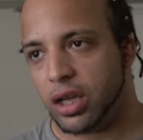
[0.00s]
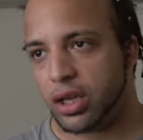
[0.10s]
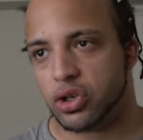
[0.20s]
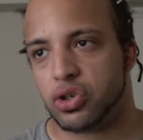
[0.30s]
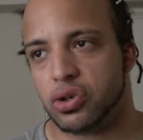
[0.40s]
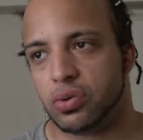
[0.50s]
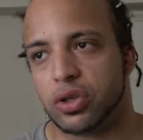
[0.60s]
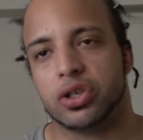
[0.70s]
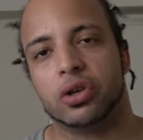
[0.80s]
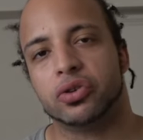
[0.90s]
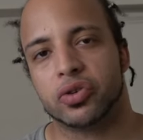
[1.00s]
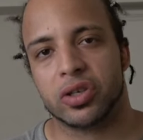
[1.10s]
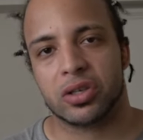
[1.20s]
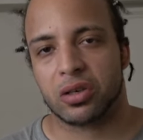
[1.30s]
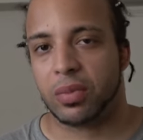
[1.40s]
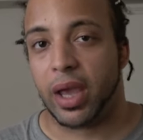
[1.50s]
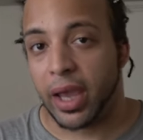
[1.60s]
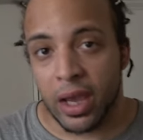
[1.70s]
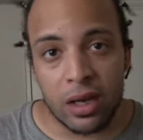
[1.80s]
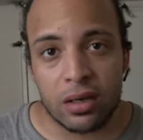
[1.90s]
into the shelter system
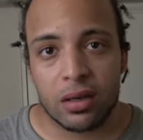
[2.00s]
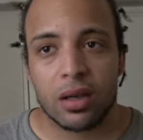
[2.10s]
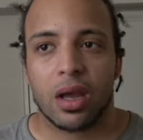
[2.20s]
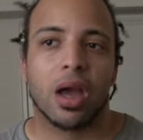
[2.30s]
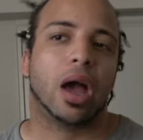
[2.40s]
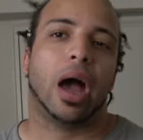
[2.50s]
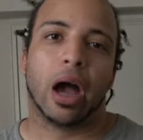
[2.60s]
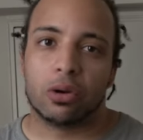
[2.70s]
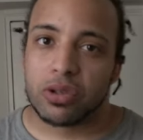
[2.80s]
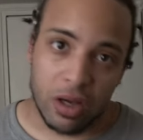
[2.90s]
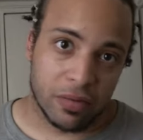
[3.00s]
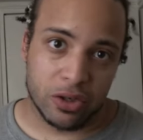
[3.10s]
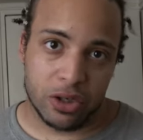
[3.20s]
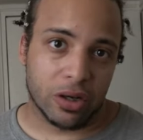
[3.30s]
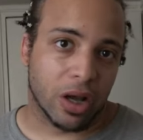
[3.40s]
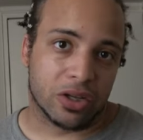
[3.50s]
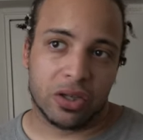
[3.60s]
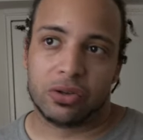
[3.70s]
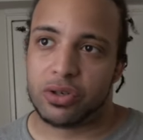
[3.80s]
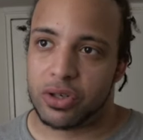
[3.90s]
and out of the uh,
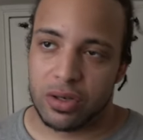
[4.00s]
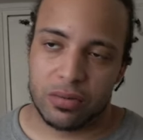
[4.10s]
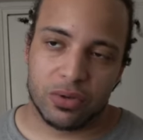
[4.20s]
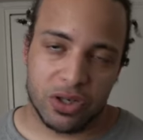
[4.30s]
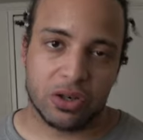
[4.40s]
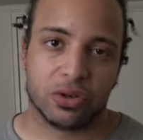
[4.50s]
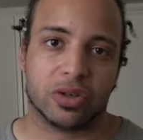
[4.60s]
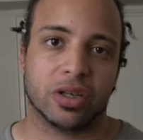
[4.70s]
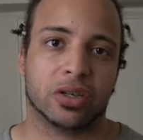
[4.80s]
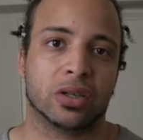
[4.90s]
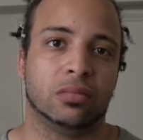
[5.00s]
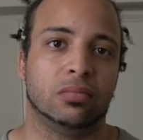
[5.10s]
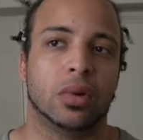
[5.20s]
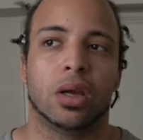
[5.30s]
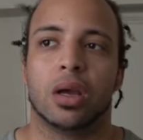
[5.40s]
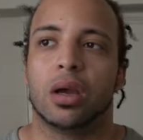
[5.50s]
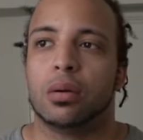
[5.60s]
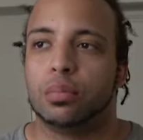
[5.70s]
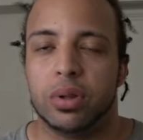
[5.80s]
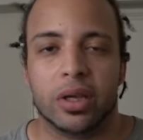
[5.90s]
shelter, shelter system,
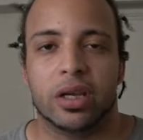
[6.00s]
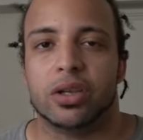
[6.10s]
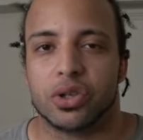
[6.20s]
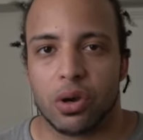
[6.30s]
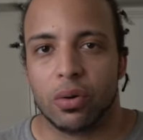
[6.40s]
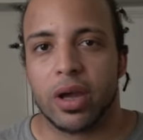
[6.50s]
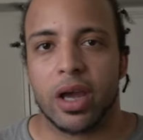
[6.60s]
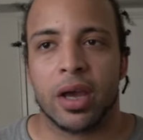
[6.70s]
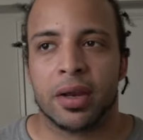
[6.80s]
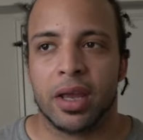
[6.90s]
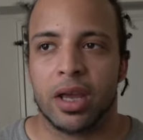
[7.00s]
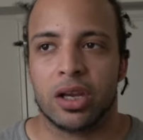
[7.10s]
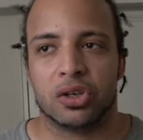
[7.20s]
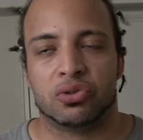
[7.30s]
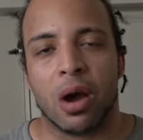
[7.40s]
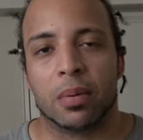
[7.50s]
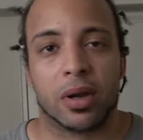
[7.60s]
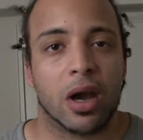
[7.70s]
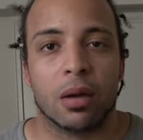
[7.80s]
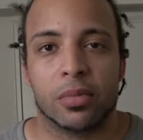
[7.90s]
please go ahead and drop
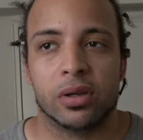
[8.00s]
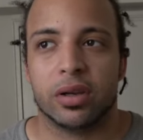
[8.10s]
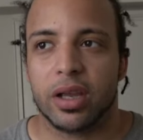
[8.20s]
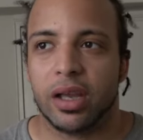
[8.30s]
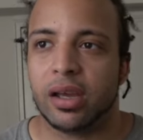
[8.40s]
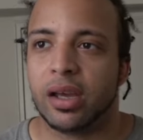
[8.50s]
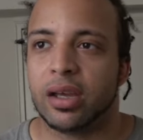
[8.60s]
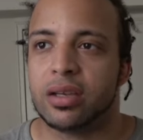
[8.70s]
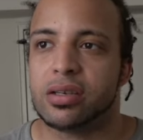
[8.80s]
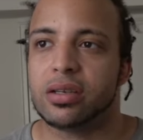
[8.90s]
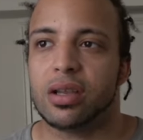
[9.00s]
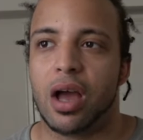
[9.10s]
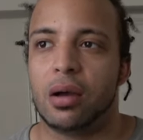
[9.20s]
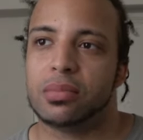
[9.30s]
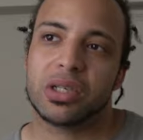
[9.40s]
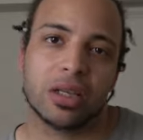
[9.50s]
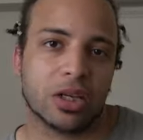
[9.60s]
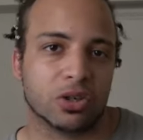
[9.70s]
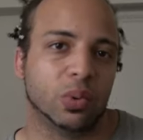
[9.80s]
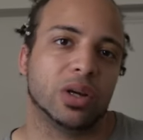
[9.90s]
a comment and um, say
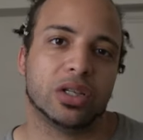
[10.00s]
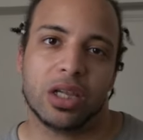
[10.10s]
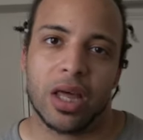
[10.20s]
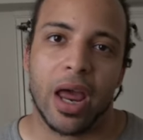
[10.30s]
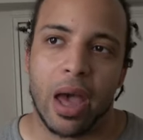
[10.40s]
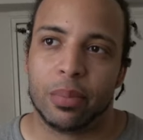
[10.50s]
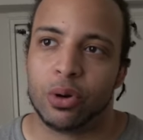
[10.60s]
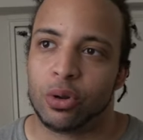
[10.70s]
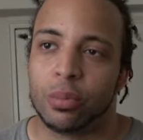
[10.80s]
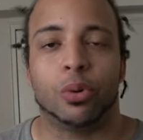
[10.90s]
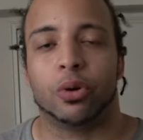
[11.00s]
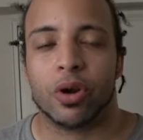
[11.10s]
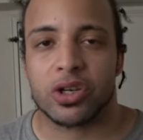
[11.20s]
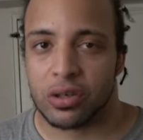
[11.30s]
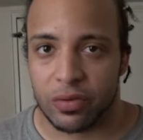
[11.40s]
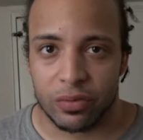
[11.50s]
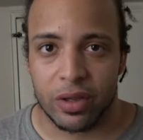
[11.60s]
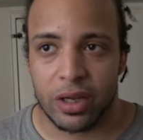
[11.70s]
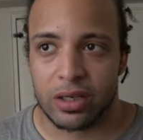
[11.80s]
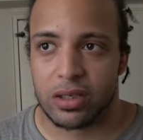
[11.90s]
that you want to see that happen or the progression through
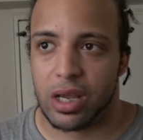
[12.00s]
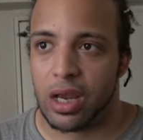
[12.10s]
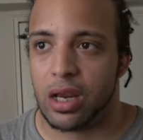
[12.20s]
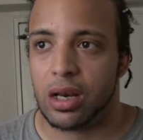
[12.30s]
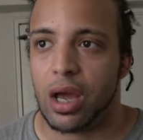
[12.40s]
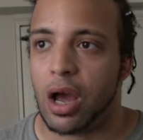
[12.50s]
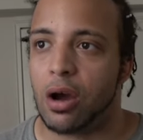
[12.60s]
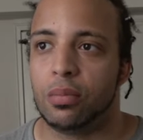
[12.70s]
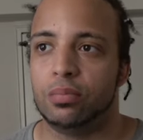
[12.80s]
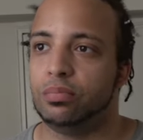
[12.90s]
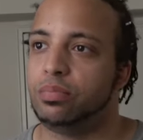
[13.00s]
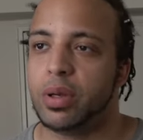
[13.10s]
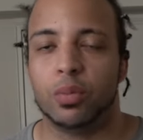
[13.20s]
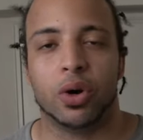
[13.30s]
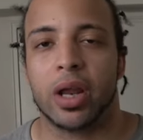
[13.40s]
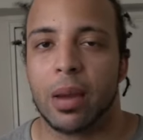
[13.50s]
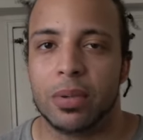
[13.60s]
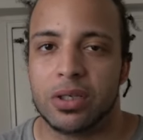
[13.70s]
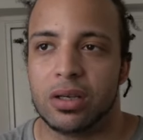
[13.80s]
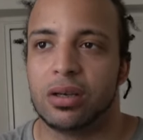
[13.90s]
things, and I'll be more than
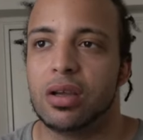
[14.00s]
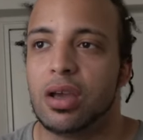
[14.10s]
happy to